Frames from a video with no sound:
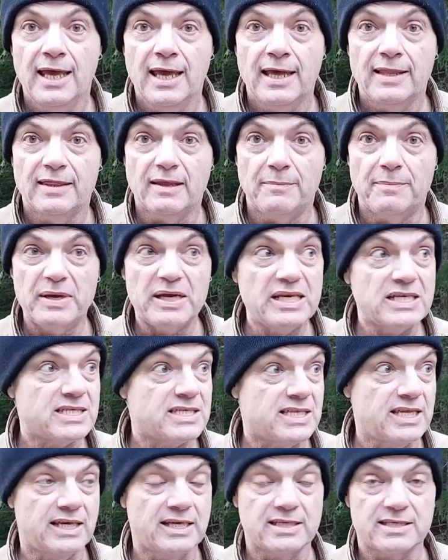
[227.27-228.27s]
the biggest
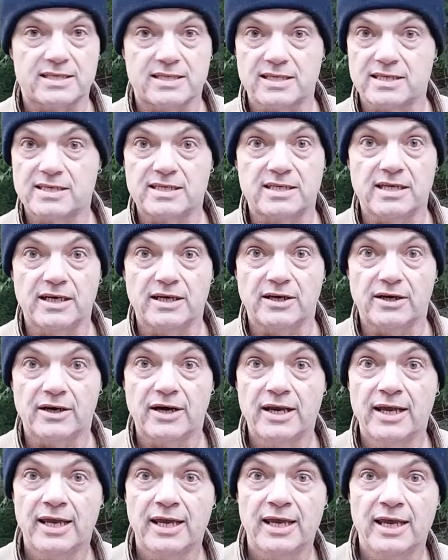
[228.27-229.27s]
thing is the sear.
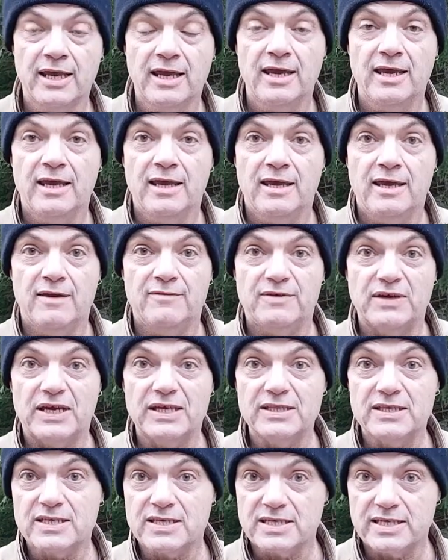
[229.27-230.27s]
If you get
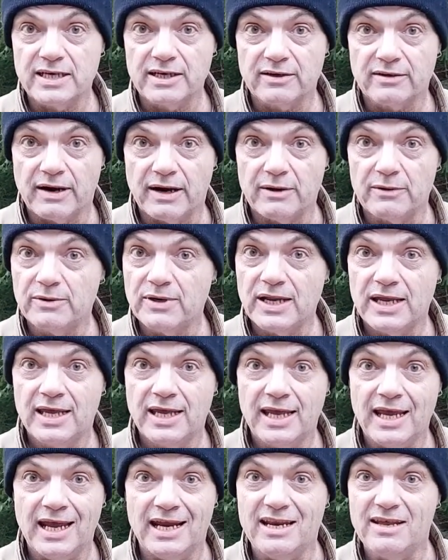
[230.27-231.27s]
the sear out,
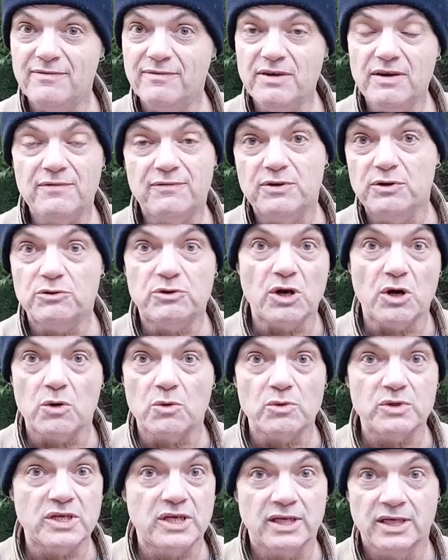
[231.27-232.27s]
and even if you
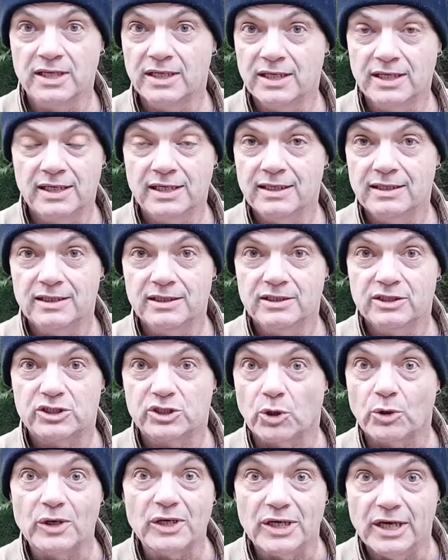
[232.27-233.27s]
don't
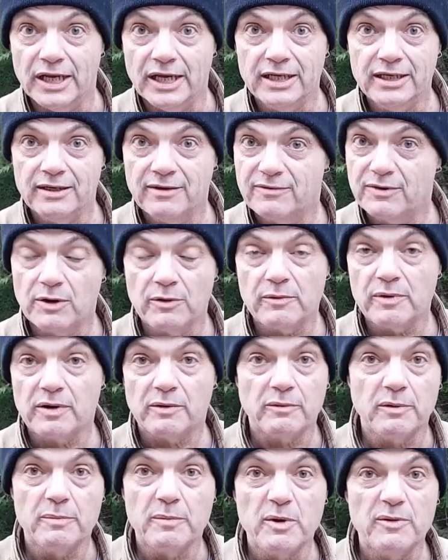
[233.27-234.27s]
shorten it, if you don't want to
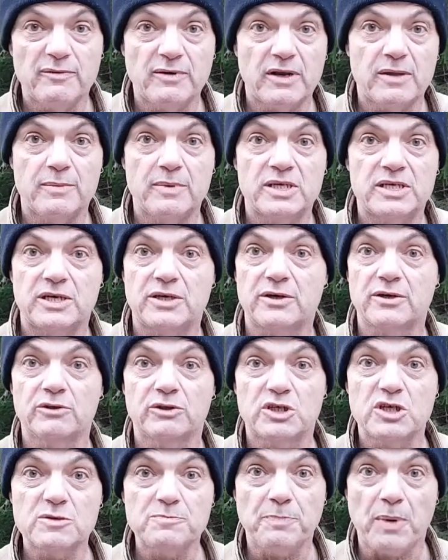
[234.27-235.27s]
remove any material,
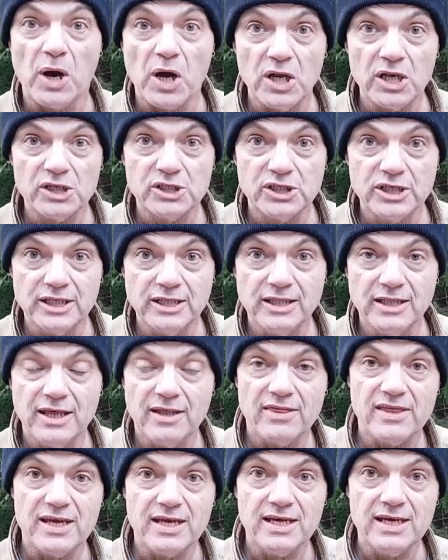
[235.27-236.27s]
just polishing the
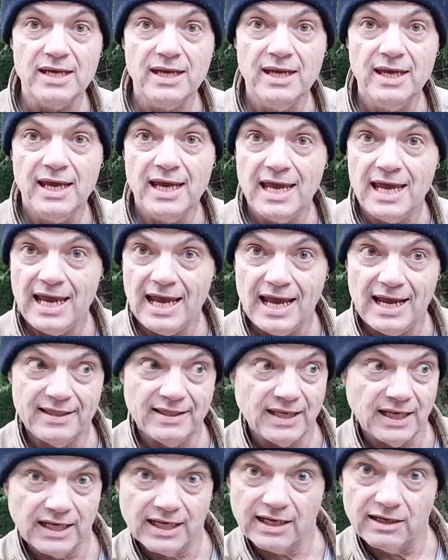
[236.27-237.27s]
thing and
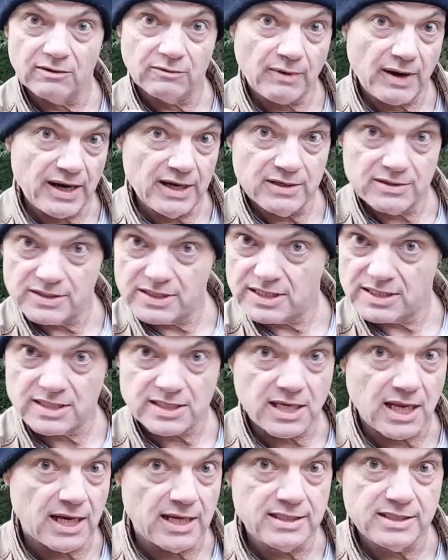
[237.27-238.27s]
the little rails it
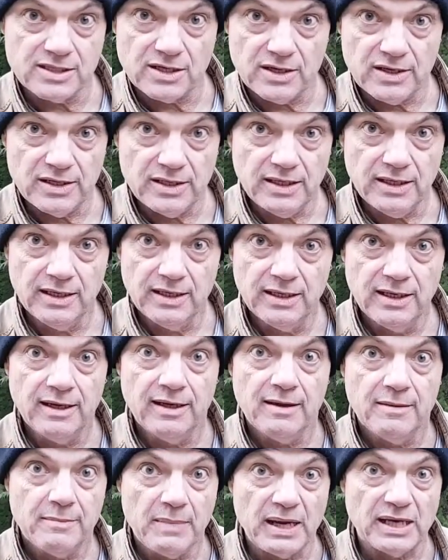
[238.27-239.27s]
slides on
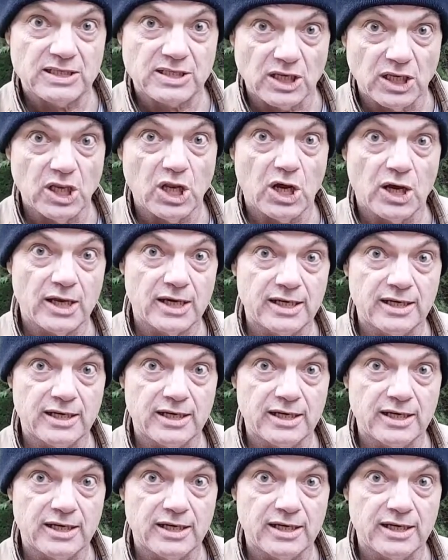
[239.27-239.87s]
makes a lot of